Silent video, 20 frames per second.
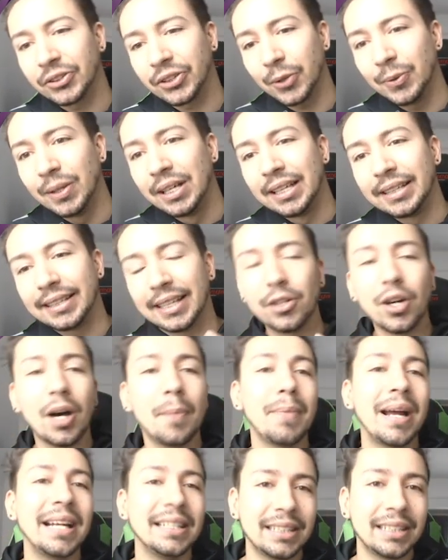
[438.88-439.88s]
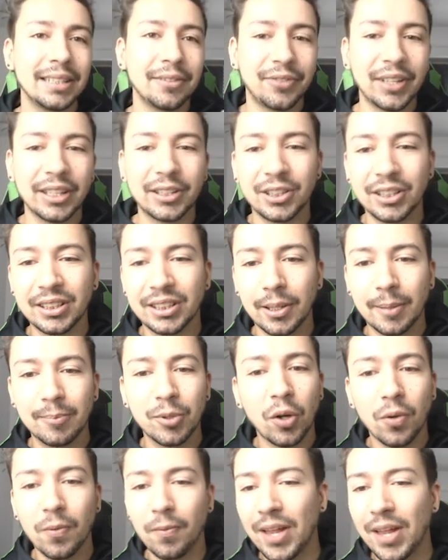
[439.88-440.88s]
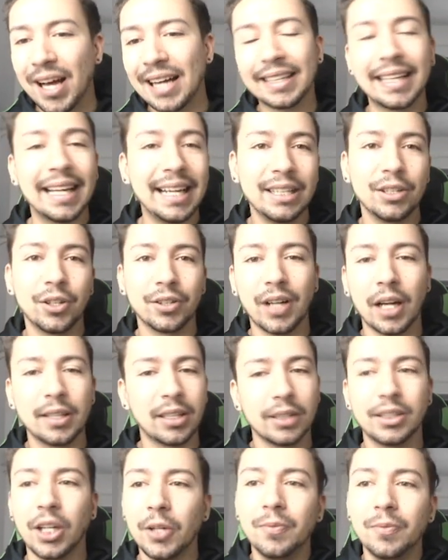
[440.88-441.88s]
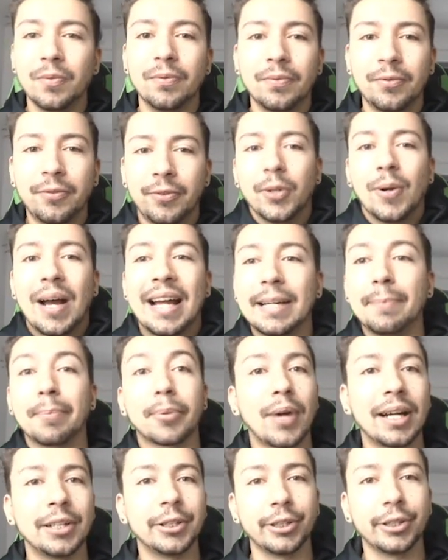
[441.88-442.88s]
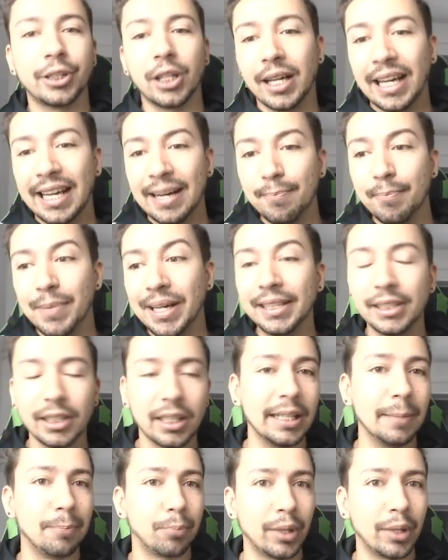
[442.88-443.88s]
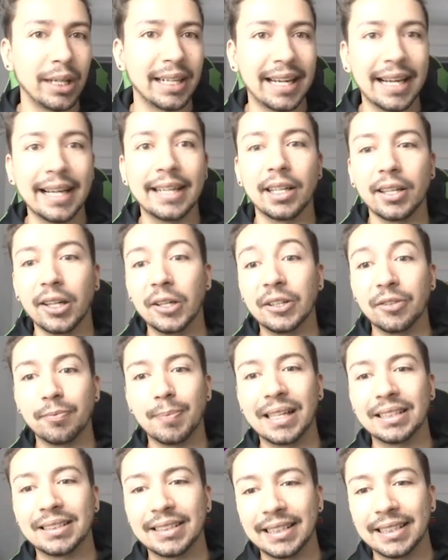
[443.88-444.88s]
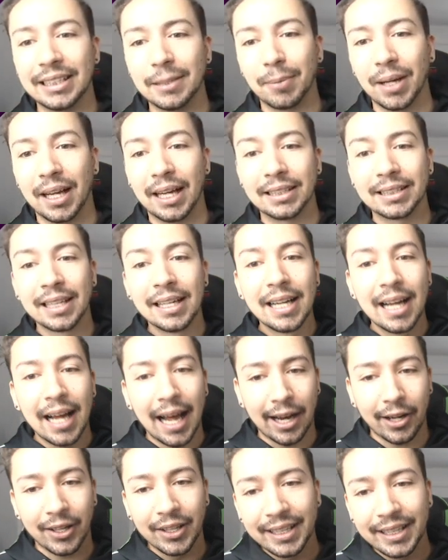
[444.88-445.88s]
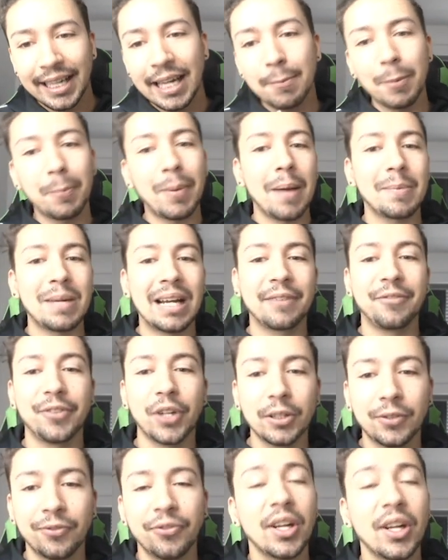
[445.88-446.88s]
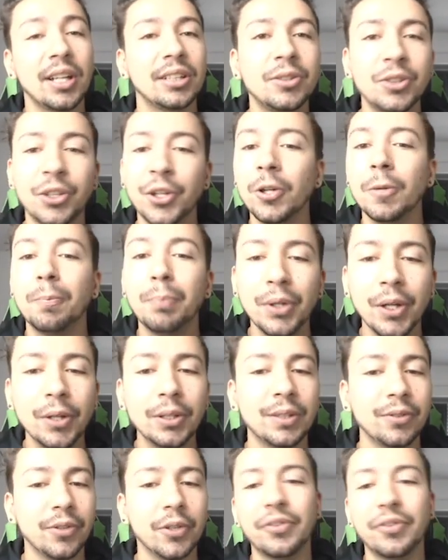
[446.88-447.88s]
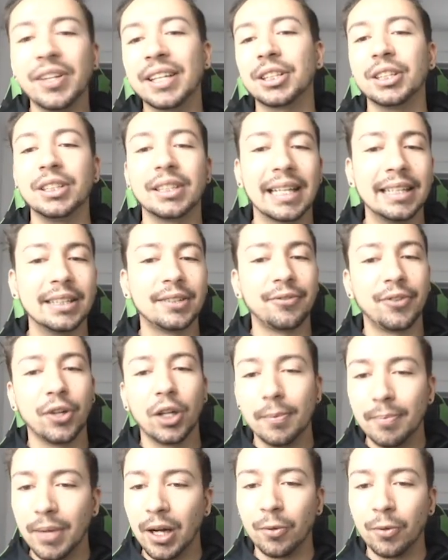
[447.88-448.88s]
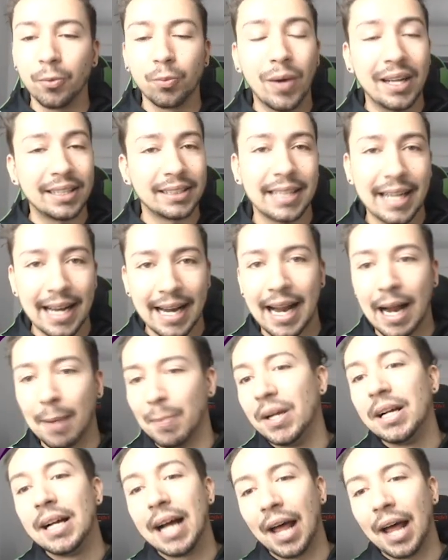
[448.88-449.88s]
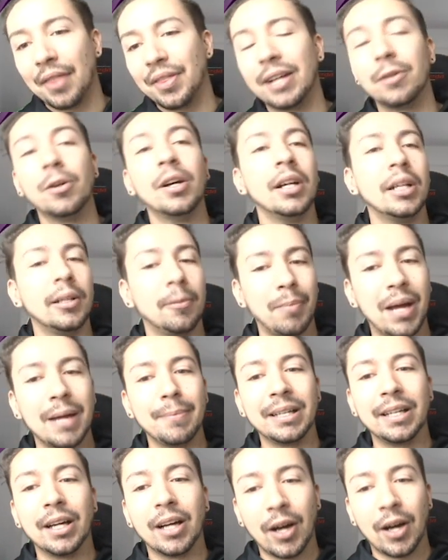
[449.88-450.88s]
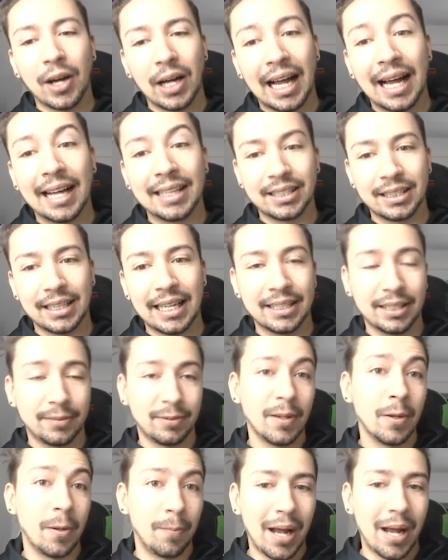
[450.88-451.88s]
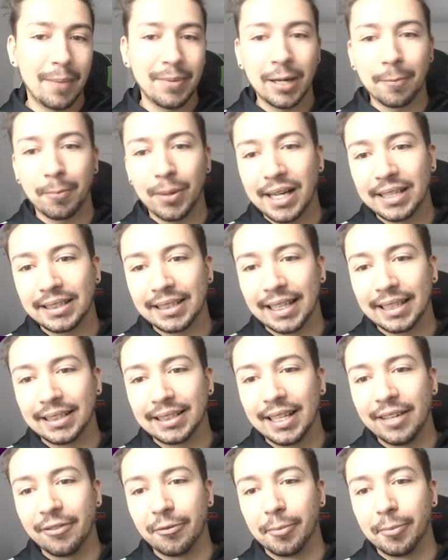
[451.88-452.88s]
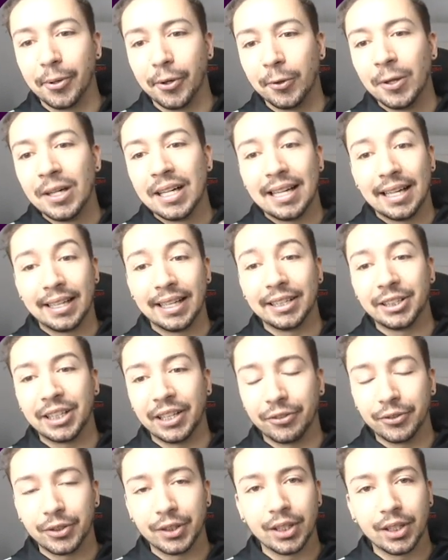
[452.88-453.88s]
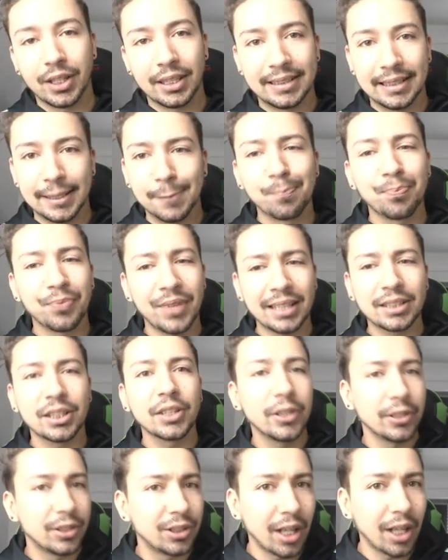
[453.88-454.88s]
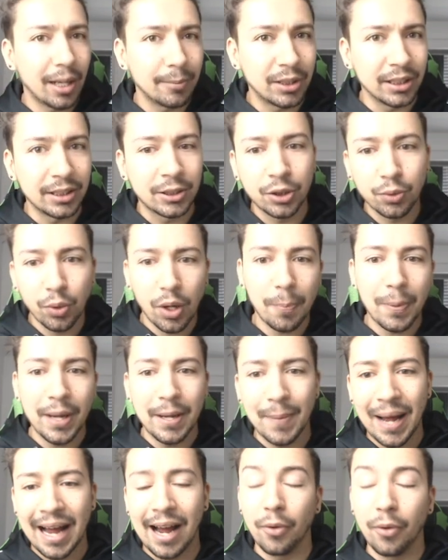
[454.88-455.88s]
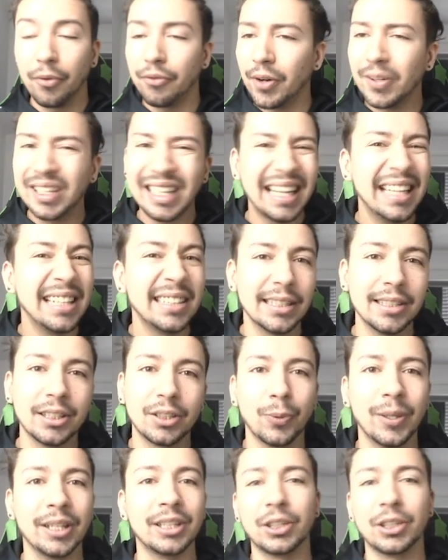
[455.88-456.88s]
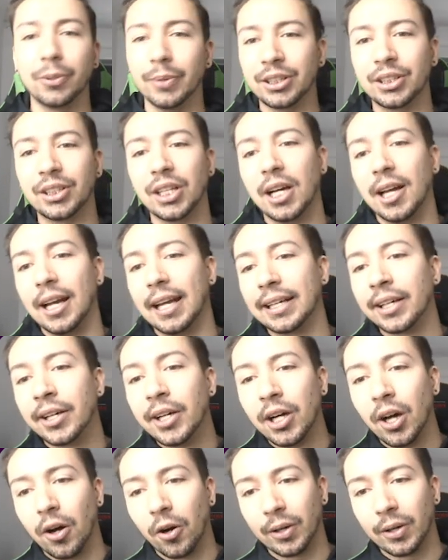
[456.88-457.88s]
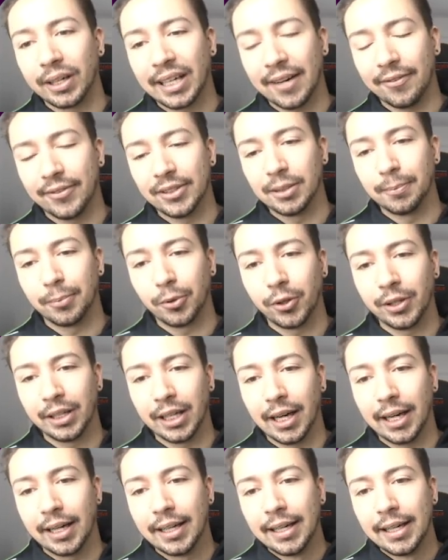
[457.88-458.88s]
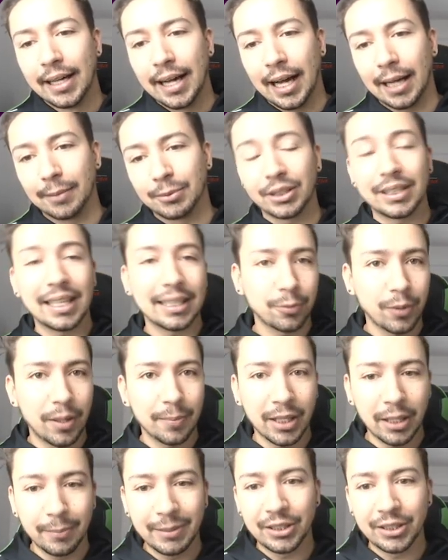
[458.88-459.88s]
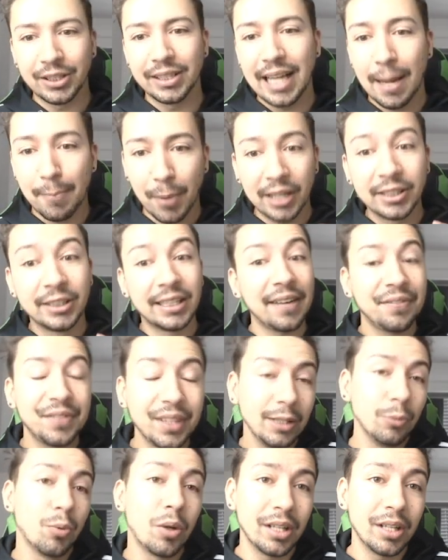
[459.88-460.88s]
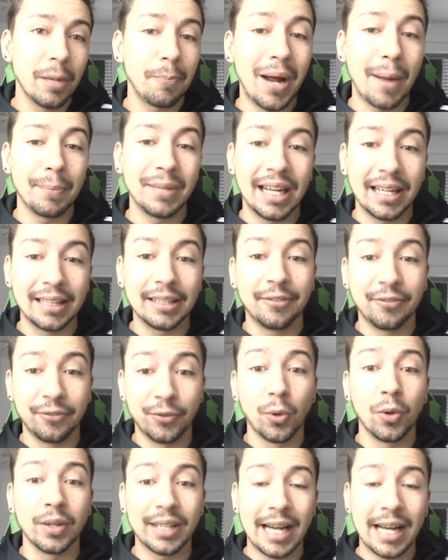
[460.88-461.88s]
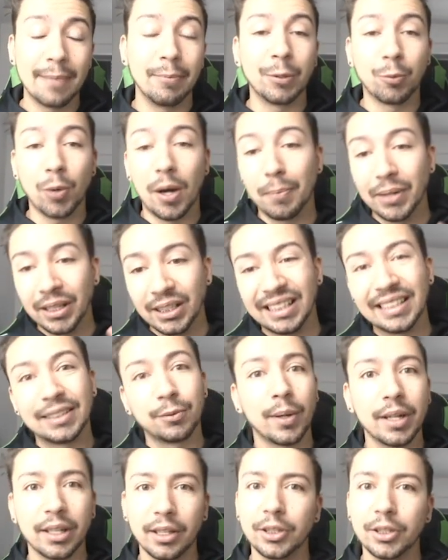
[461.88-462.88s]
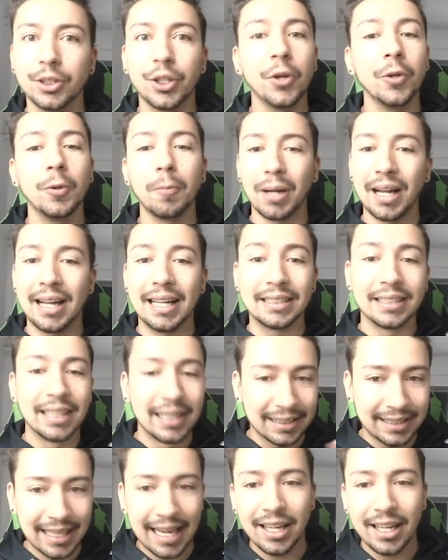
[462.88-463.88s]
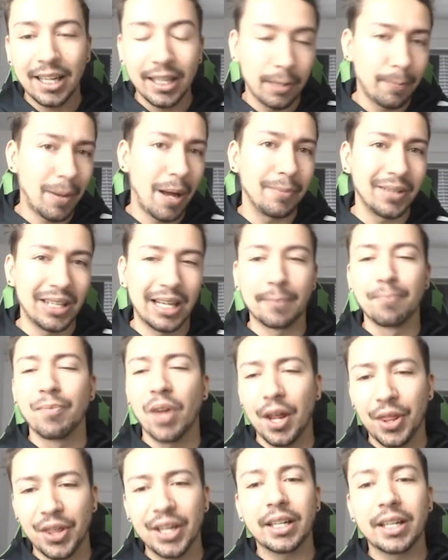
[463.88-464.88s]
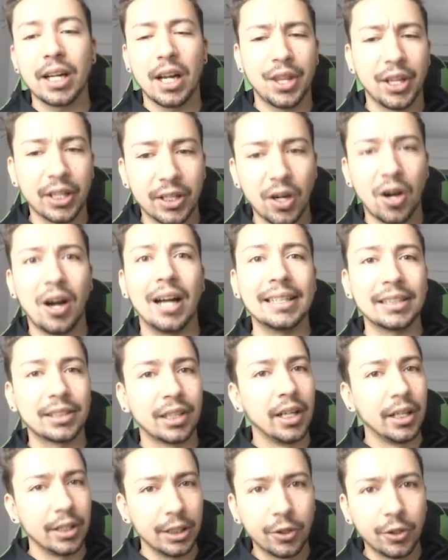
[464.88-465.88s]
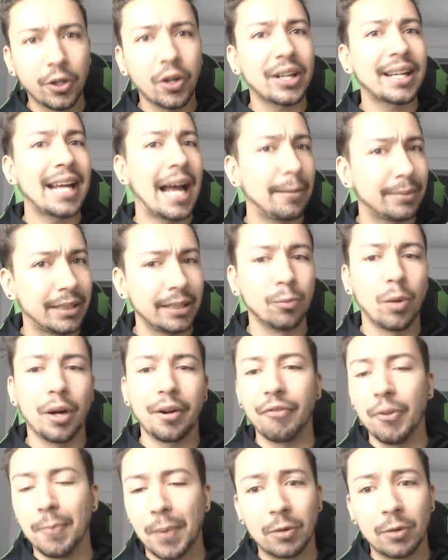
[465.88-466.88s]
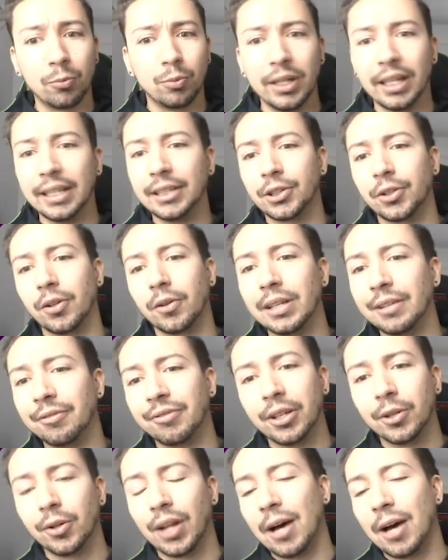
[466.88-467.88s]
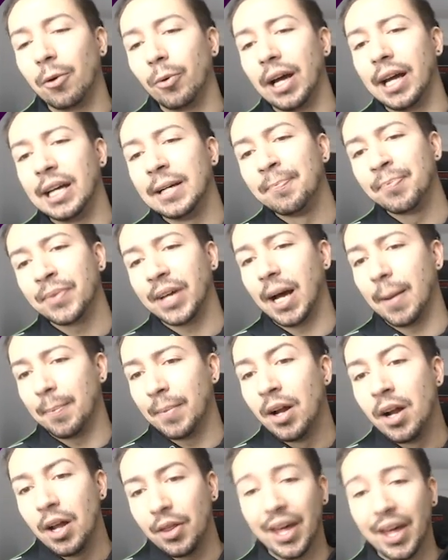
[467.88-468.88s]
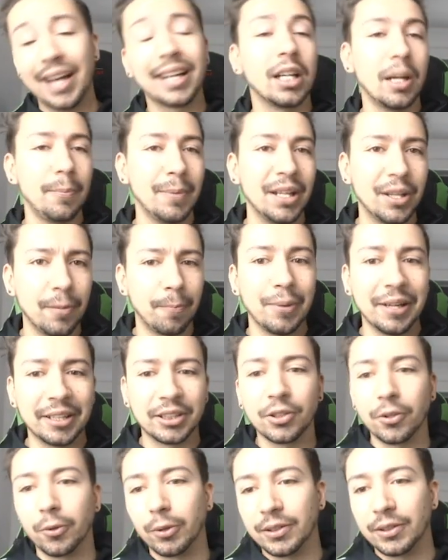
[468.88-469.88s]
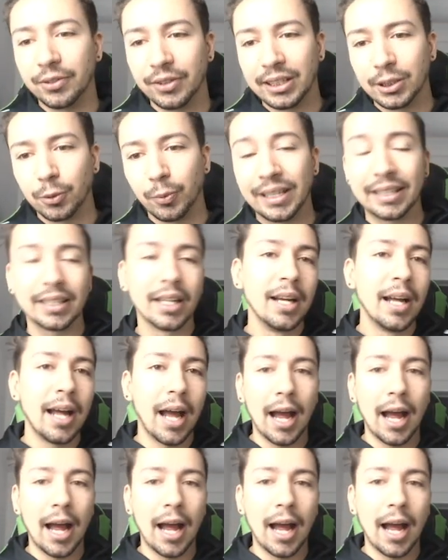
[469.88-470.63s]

So they're not amazing fixtures, so I'm not that keen on, I don't feel any pressure to immediately bring in a load of Man City players. And I can keep Aubameyang for those first two beautiful fixtures against Fulham and West Ham. And then maybe as Aubameyang plays against Liverpool and then Sheffield United, that's a good time to swap him out. Very easy switch to a Sterling or a Kevin De Bruyne. So that's what I'm going to be doing there. But I definitely want Aubameyang for game week 1 because he's one of the two players, Salah and Aubameyang, I think are the guys. You've got to captain one of them. I really strongly feel that way. They're going to be the big scorers for this week.